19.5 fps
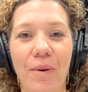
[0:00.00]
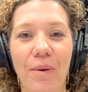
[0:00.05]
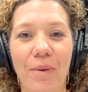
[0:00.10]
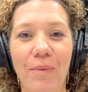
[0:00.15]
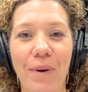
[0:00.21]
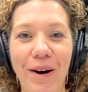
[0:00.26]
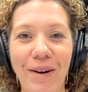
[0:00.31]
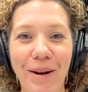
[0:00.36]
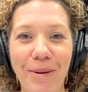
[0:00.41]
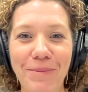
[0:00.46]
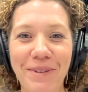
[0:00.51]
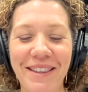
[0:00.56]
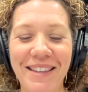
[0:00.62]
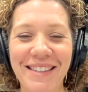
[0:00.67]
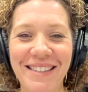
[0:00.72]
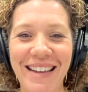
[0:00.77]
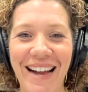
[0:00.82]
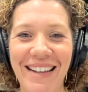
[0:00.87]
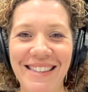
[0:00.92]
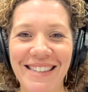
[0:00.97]
Welcome to the
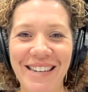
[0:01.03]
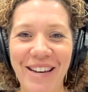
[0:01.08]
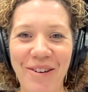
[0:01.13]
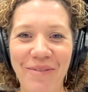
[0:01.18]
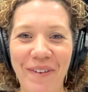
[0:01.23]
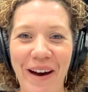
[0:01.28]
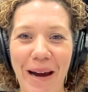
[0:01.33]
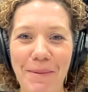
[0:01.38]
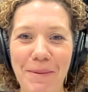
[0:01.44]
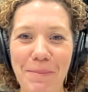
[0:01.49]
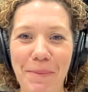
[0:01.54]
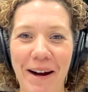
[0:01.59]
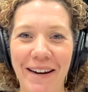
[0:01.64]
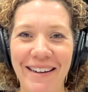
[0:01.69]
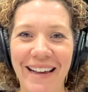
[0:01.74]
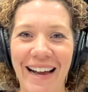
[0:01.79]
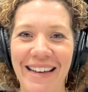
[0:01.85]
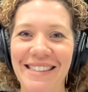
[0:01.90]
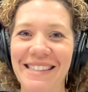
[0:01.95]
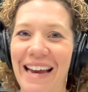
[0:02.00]
Scottsdale Vibes
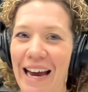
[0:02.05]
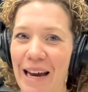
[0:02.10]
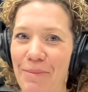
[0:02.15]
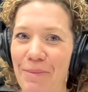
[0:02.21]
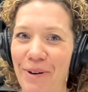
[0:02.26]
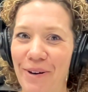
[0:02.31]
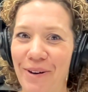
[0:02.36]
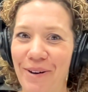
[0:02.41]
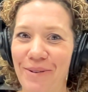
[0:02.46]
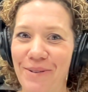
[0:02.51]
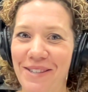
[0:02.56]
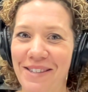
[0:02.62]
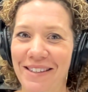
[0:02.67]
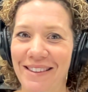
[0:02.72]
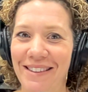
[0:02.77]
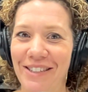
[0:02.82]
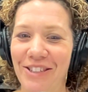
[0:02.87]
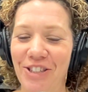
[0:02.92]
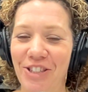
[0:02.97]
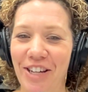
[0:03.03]
podcast. I'm your host,
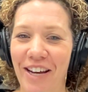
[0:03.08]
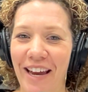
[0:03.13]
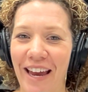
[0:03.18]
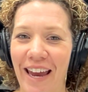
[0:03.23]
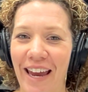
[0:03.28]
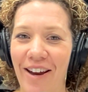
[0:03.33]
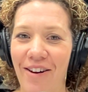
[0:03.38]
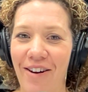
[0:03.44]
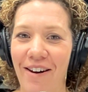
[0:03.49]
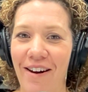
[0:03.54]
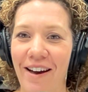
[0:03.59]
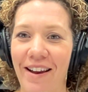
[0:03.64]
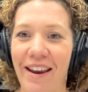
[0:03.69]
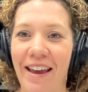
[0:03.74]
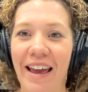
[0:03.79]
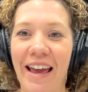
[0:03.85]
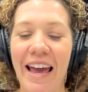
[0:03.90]
Alicia Haygood.